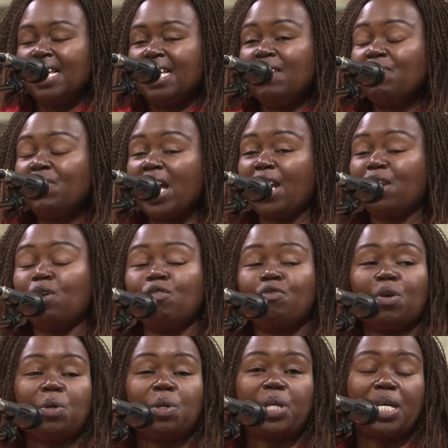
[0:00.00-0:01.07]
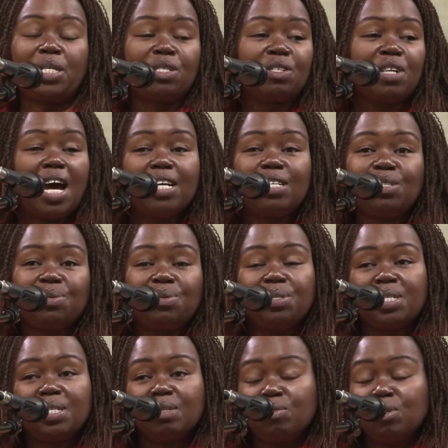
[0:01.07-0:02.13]
If they had not followed the
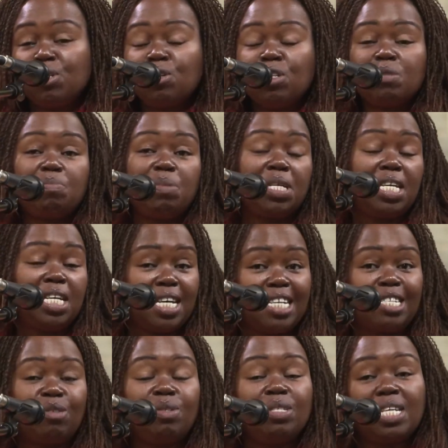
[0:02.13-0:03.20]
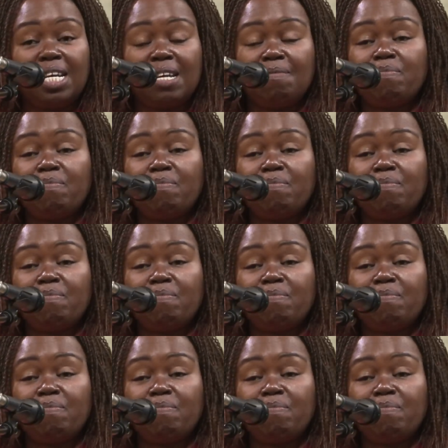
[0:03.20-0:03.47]
instructions, would not be here today.